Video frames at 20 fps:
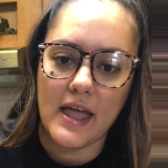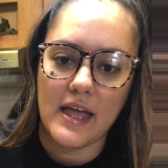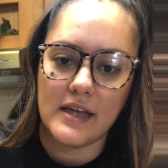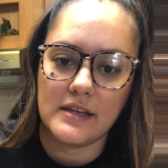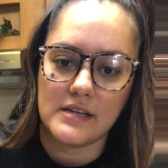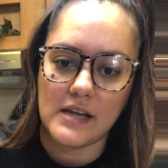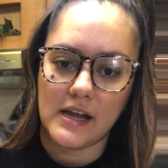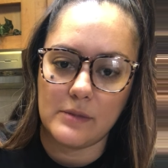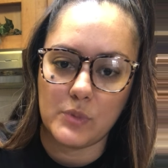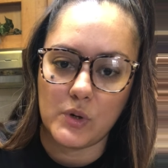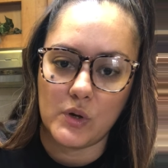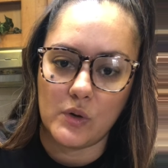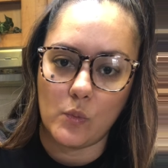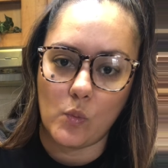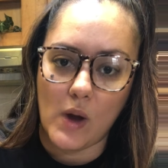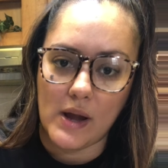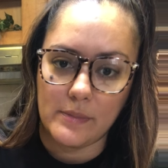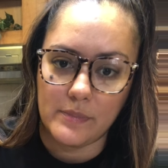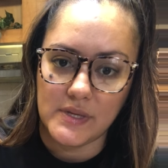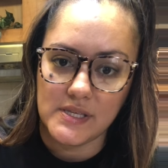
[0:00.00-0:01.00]
and I put
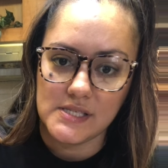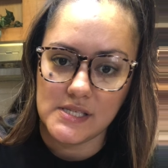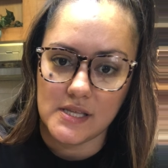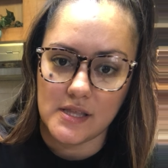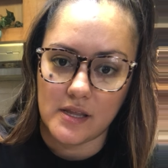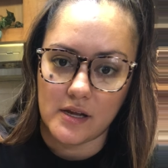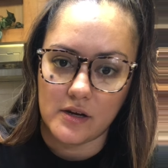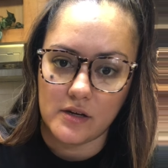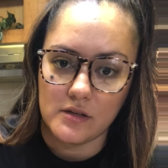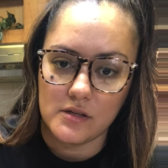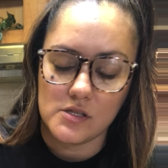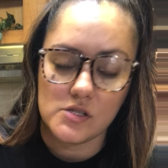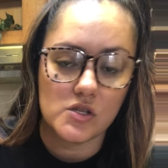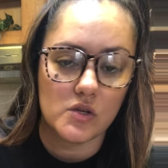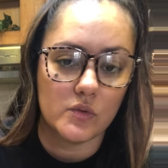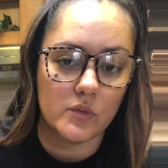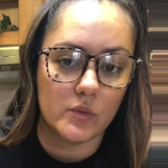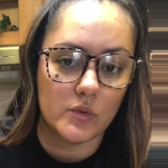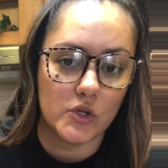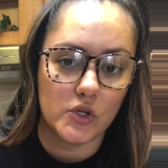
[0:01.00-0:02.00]
wipies in there
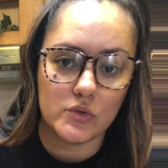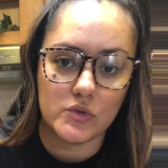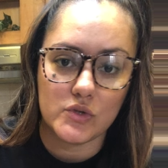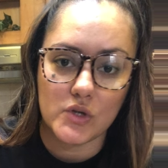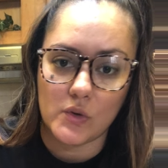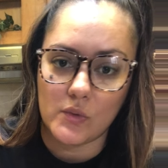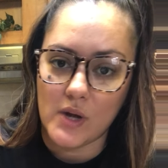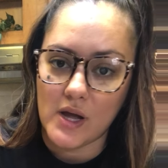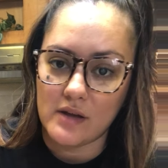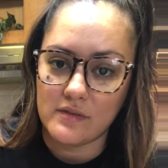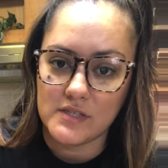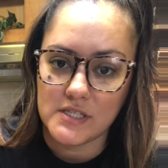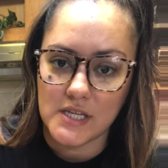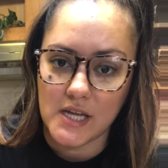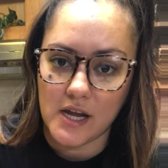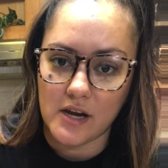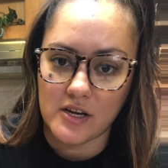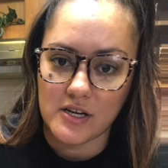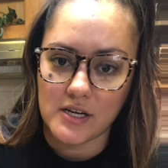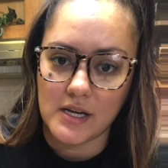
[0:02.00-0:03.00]
so you don't have to
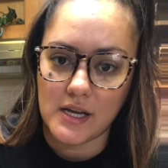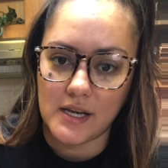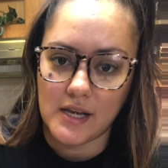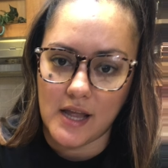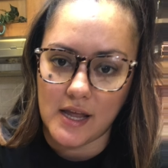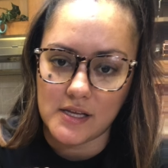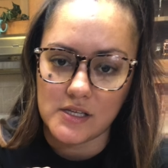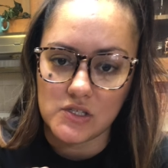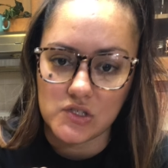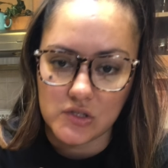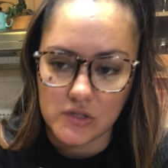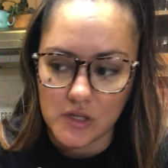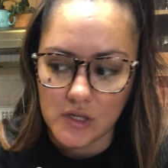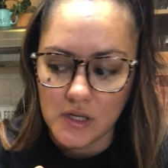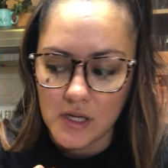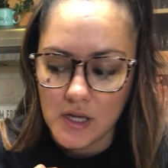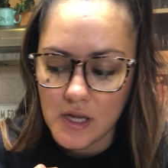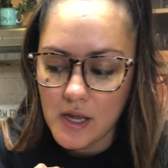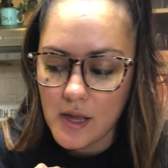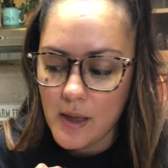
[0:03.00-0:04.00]
carry an extra
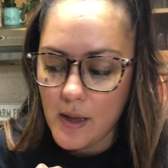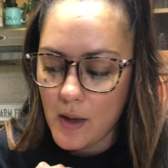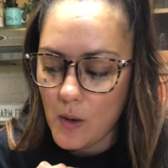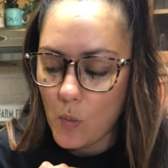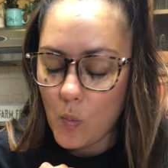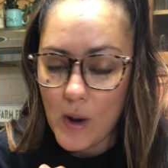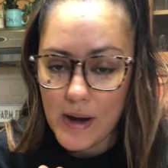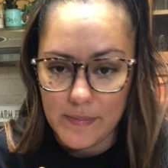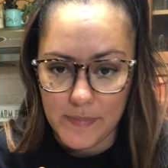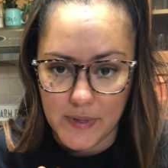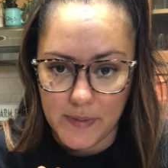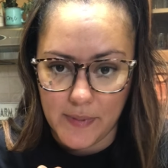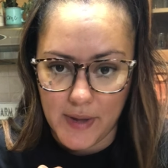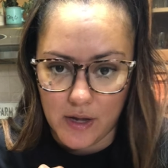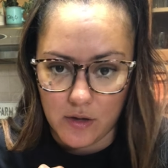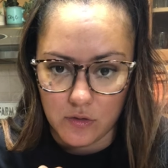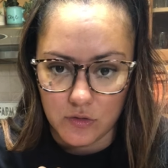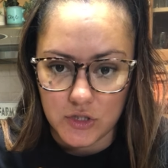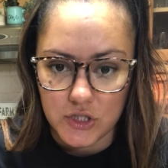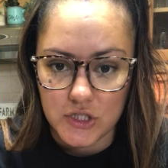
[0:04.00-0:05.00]
wipey
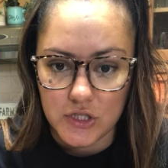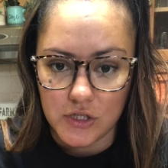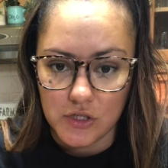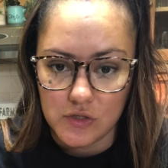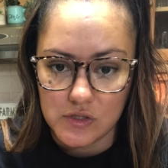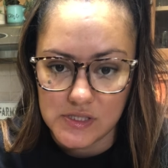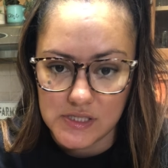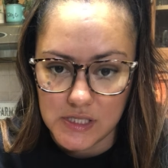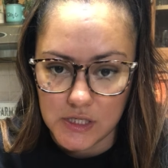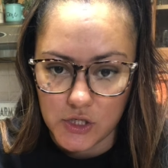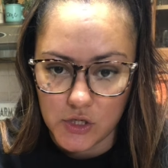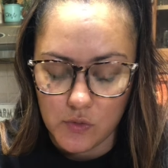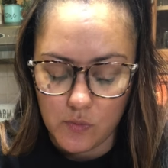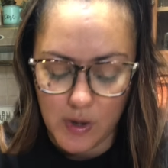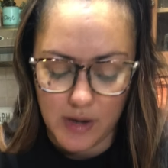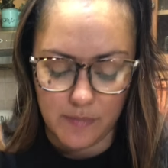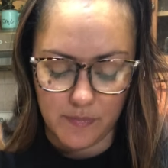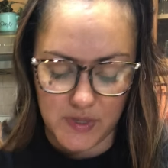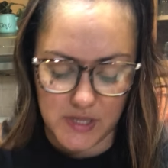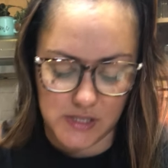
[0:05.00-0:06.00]
pouch. You stick your
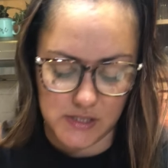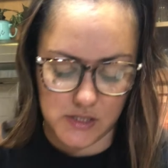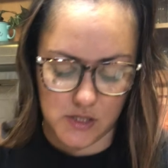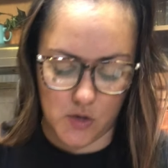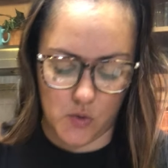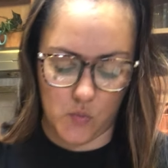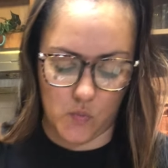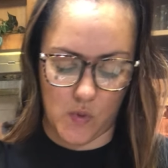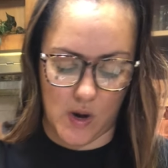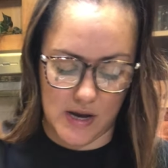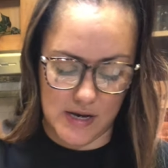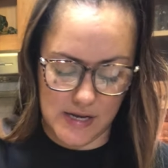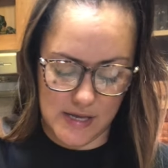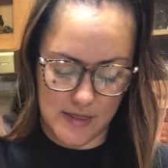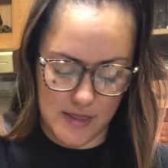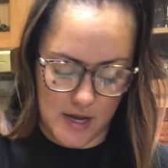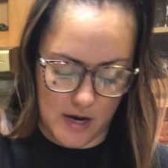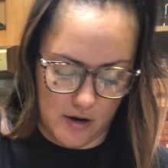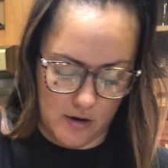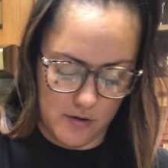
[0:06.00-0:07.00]
wipies right
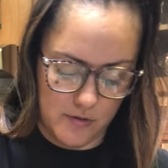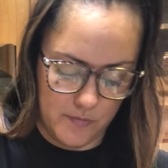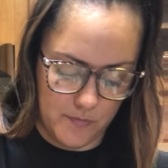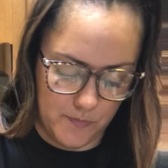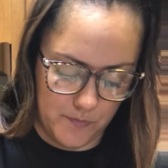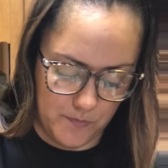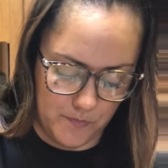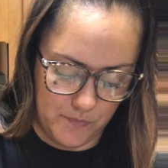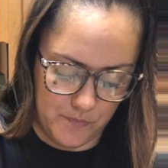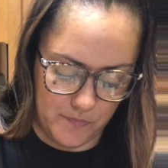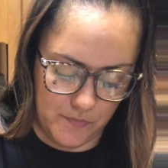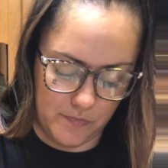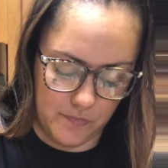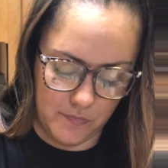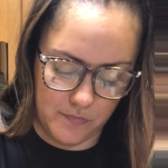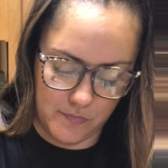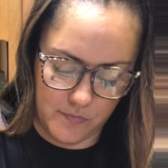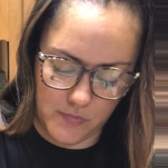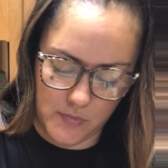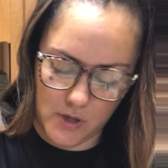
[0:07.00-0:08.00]
in there,
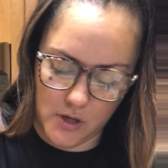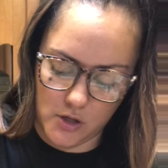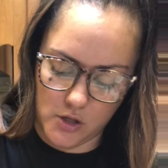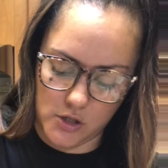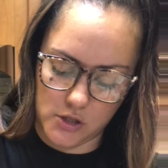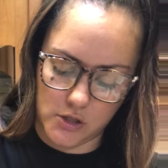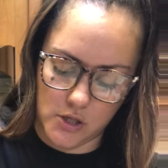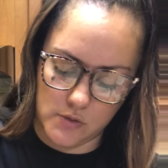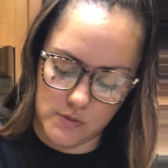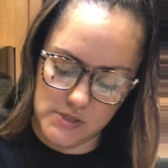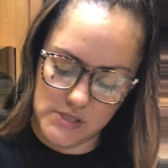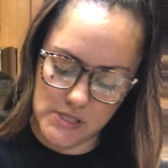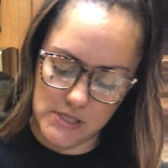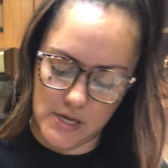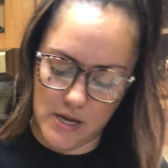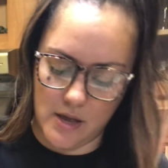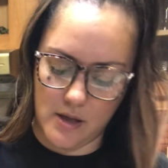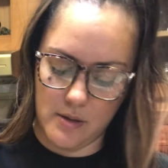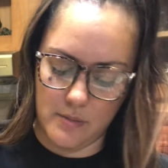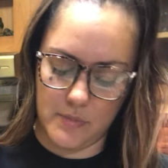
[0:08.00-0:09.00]
close it
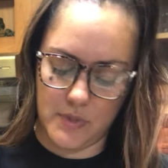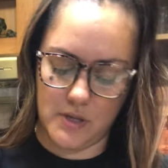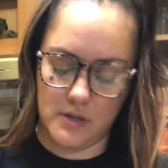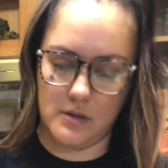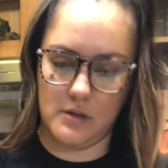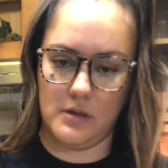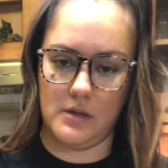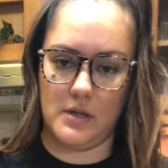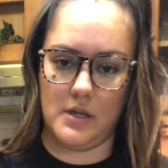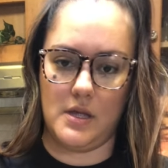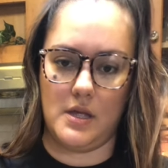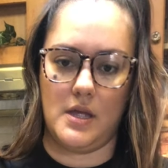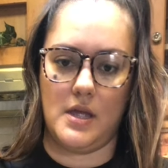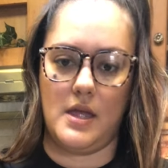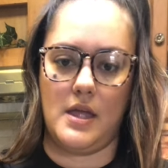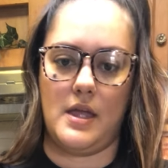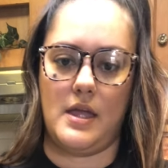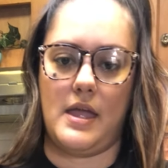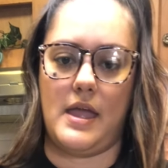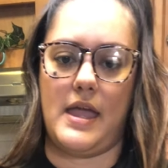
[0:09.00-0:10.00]
up,
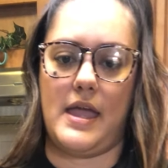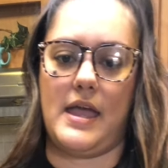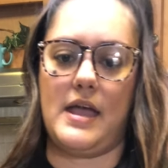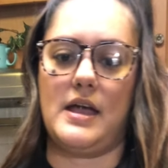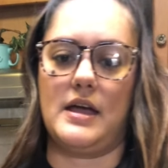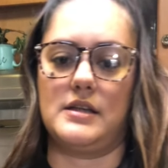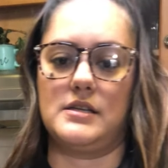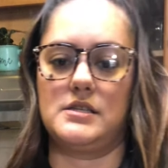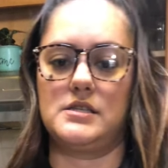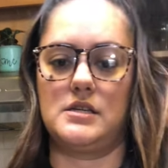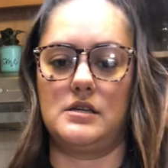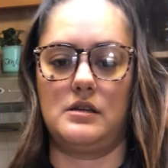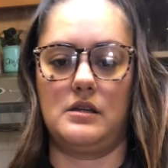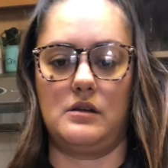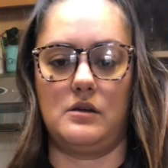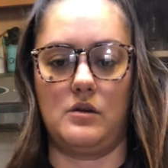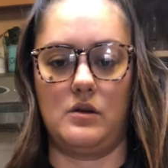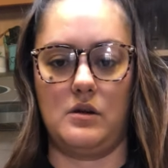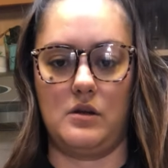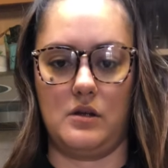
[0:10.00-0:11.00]
and
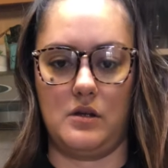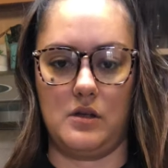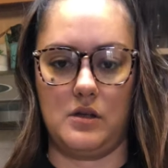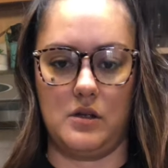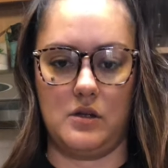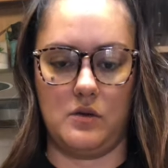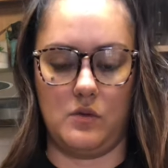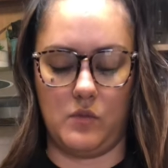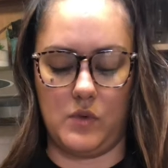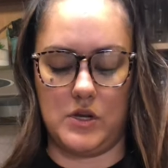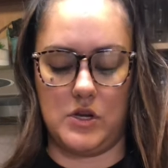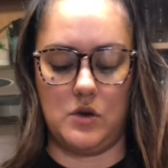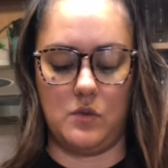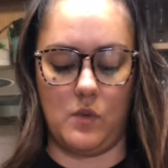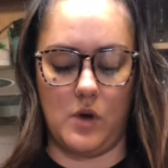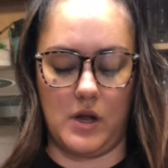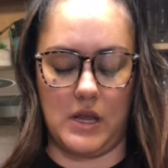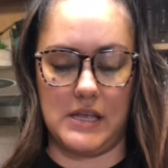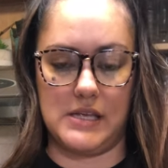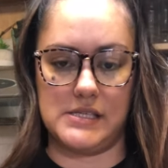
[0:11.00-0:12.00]
when you
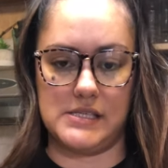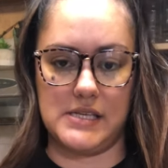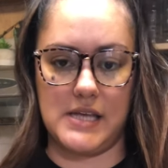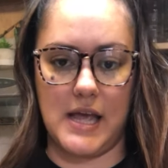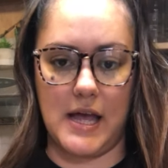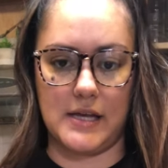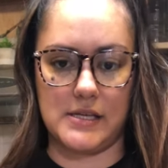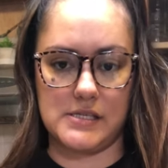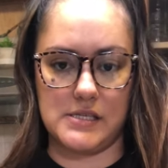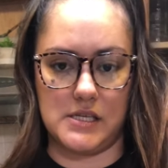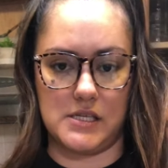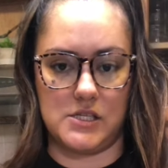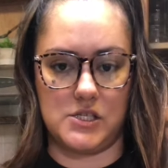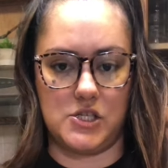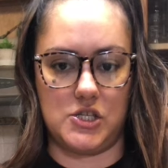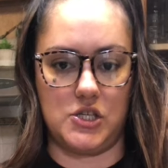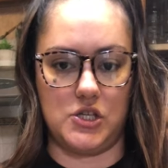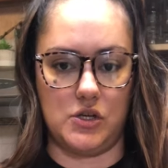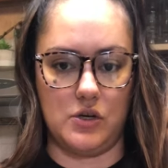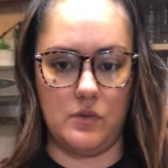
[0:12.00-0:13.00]
want easy access
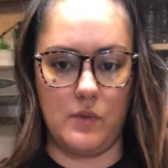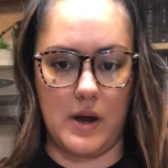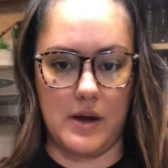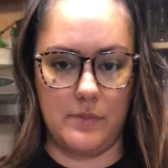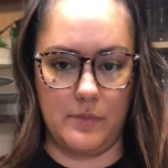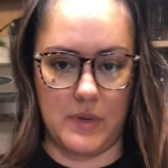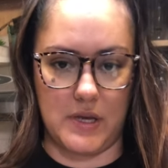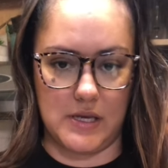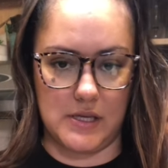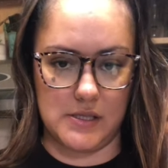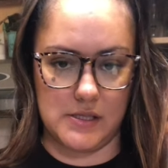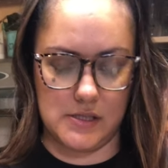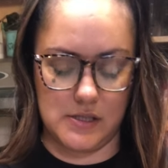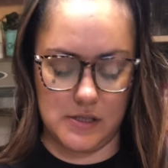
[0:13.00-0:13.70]
to your wipies,